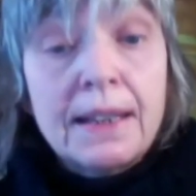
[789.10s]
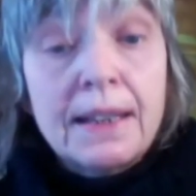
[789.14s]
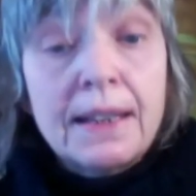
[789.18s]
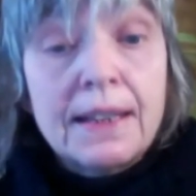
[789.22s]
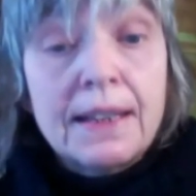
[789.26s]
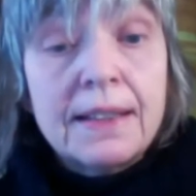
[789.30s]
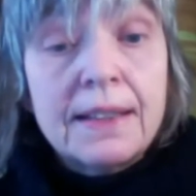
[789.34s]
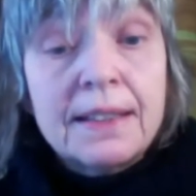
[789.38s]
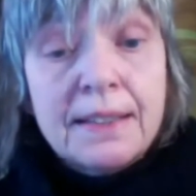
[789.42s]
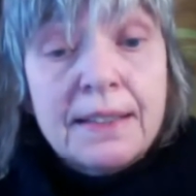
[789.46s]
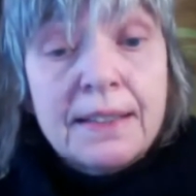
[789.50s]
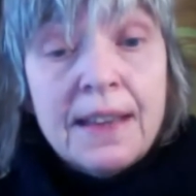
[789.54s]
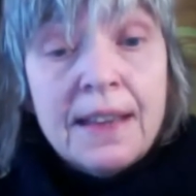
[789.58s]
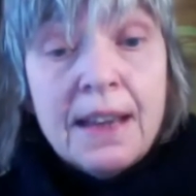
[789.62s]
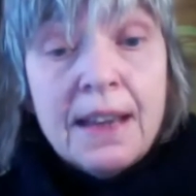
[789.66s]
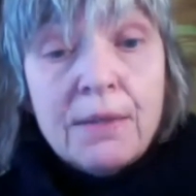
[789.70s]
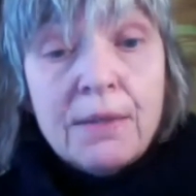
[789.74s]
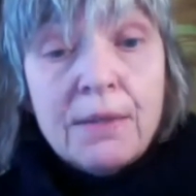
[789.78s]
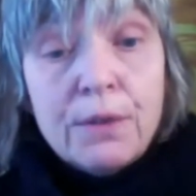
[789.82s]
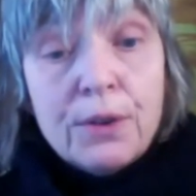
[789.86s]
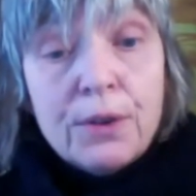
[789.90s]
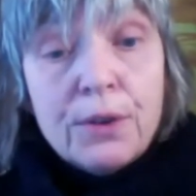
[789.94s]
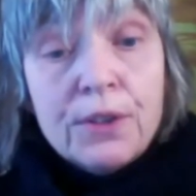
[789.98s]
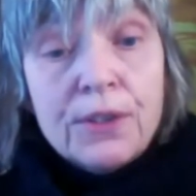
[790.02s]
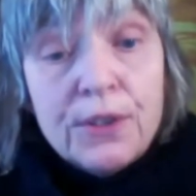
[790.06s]
It is,
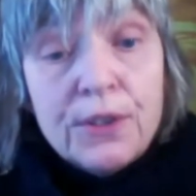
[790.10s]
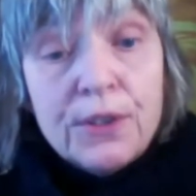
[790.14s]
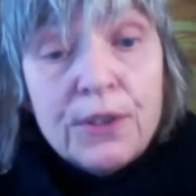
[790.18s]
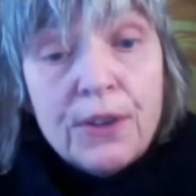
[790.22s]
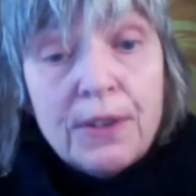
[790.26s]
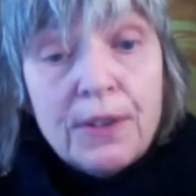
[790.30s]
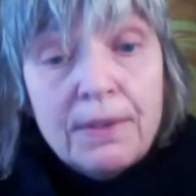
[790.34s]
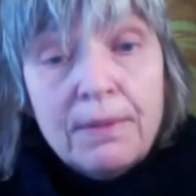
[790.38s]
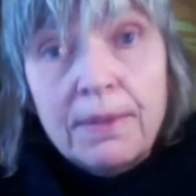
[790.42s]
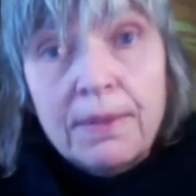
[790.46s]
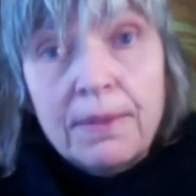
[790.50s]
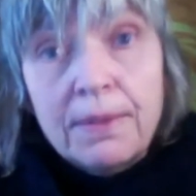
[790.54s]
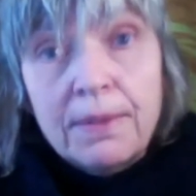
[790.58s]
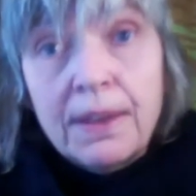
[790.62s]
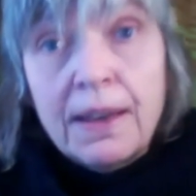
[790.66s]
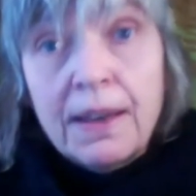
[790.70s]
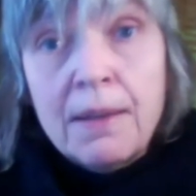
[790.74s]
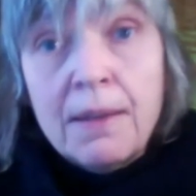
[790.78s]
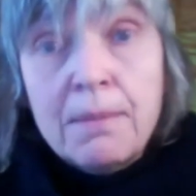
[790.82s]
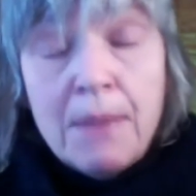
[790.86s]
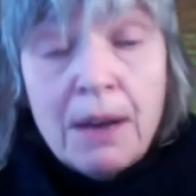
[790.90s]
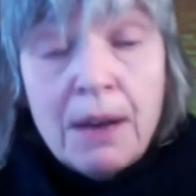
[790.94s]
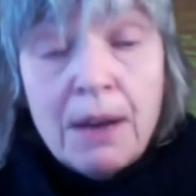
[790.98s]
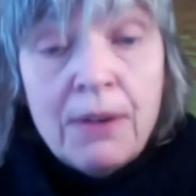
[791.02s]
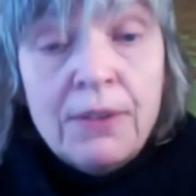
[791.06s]
for a certain
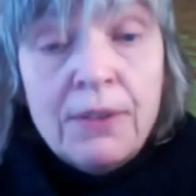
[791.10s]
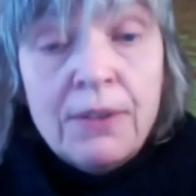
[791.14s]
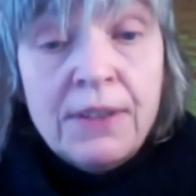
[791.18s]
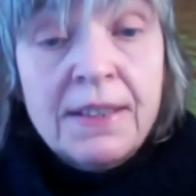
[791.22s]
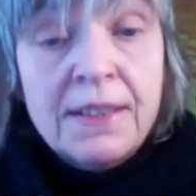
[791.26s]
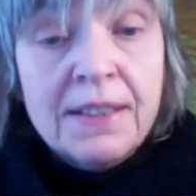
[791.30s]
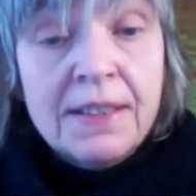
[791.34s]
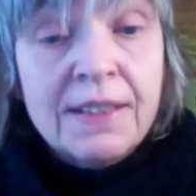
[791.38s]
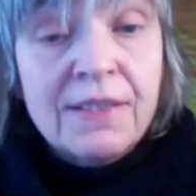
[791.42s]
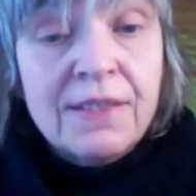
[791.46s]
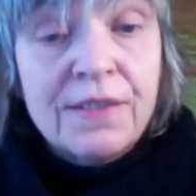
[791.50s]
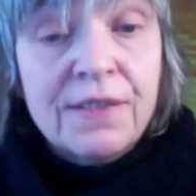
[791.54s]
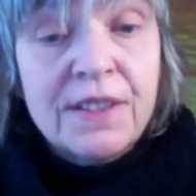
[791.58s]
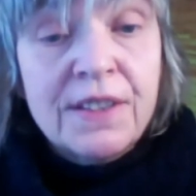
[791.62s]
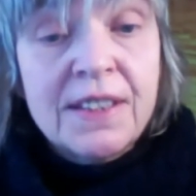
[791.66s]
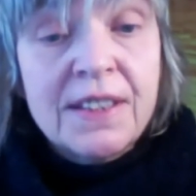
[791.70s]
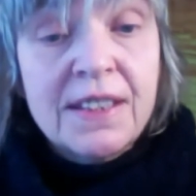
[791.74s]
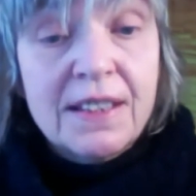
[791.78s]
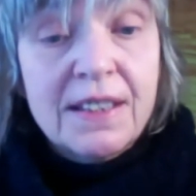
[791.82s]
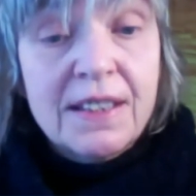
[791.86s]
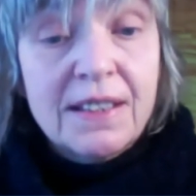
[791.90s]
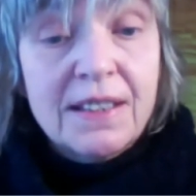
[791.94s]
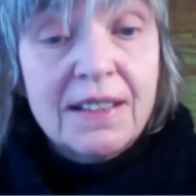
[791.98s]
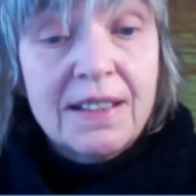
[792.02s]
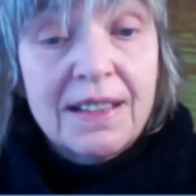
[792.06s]
amount, it is
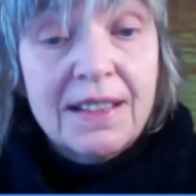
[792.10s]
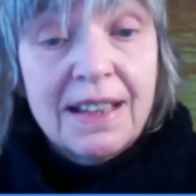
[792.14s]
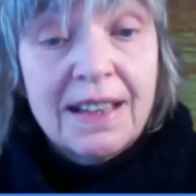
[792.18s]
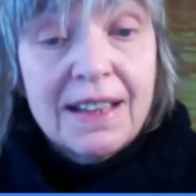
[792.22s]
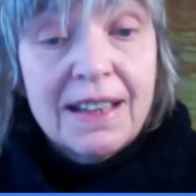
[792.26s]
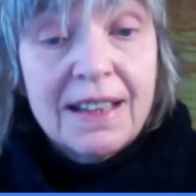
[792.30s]
physical